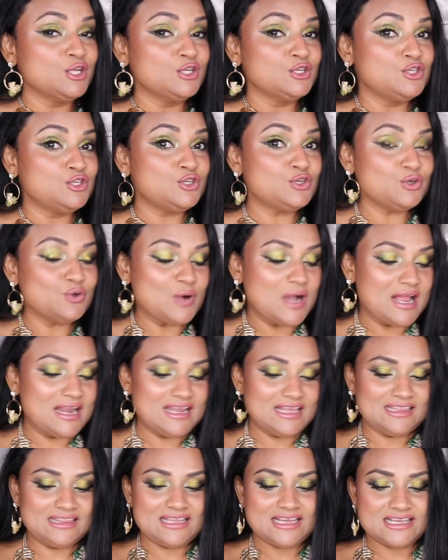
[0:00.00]
two
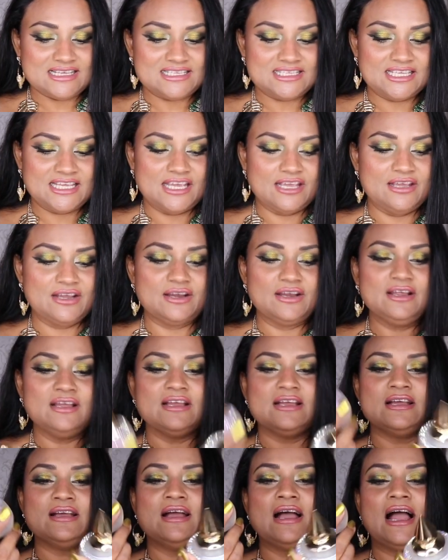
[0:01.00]
Anandas here.
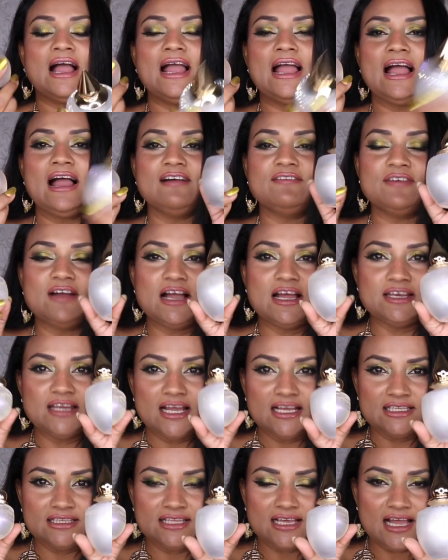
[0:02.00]
I have
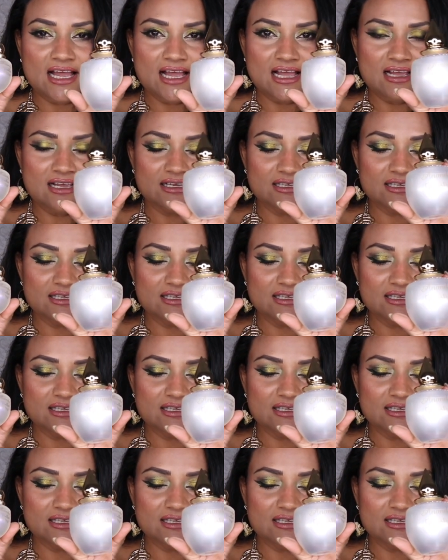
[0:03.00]
Ananda,